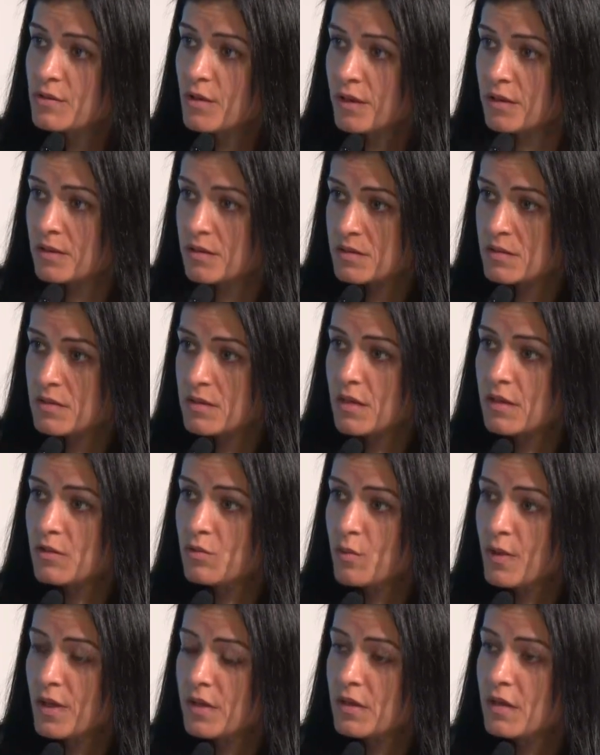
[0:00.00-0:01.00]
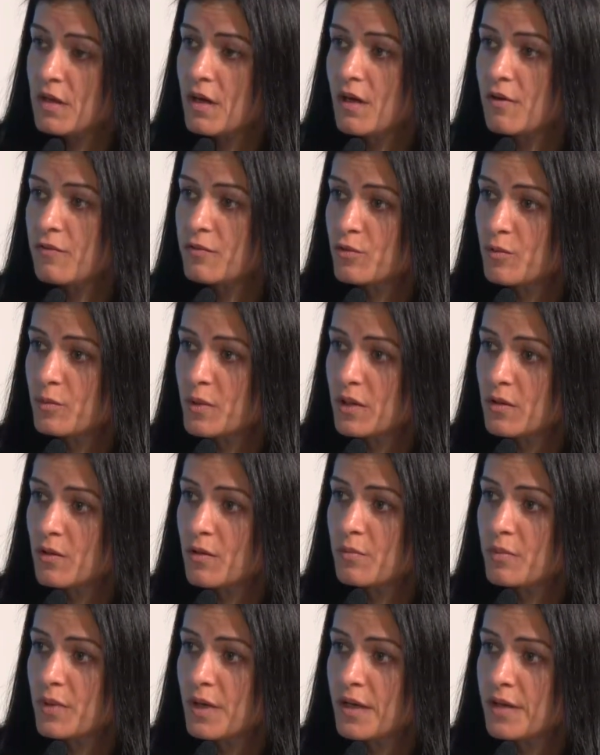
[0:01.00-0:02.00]
to understand what they have to be
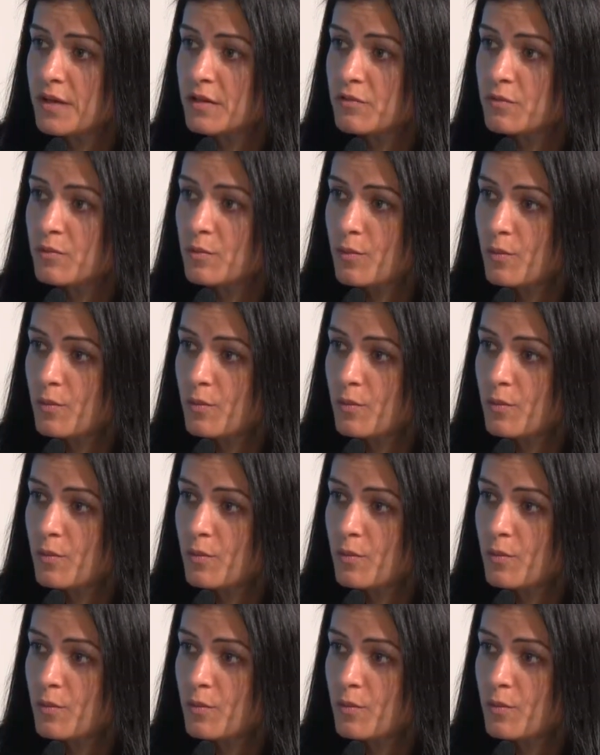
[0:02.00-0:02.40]
compliant